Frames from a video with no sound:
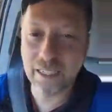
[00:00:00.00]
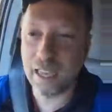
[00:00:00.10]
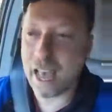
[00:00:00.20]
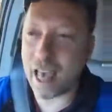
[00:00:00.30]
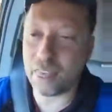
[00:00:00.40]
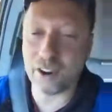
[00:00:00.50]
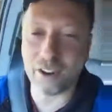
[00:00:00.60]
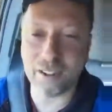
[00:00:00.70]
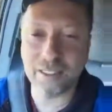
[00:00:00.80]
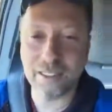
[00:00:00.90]

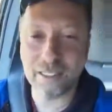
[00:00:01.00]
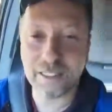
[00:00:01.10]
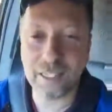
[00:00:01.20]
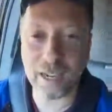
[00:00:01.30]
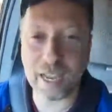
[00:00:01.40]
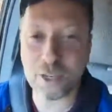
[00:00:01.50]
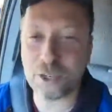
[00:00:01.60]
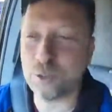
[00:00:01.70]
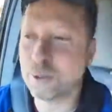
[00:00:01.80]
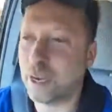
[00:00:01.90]
Heather. I got
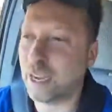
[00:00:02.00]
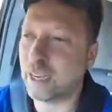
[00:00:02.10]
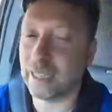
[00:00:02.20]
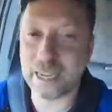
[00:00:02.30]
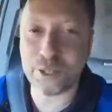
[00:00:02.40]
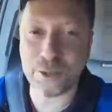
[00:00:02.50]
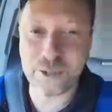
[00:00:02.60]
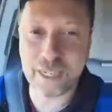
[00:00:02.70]
two